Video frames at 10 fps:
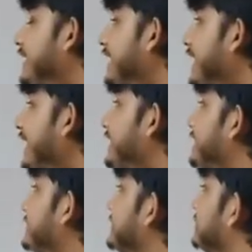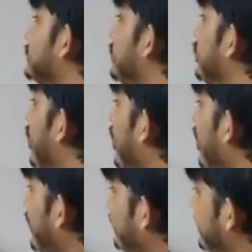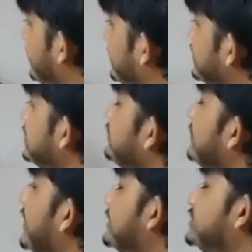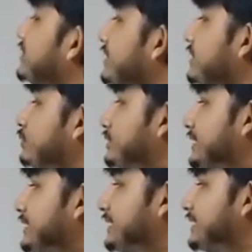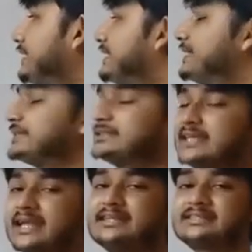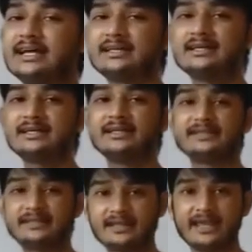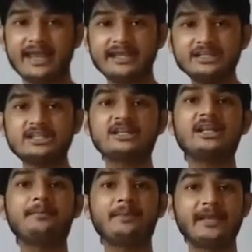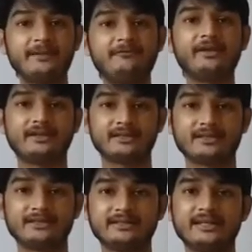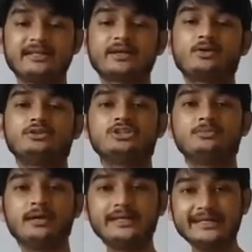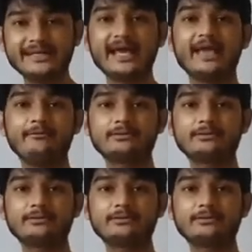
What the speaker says: And this law of diminishing marginal utility states that additional benefit that a consumer derives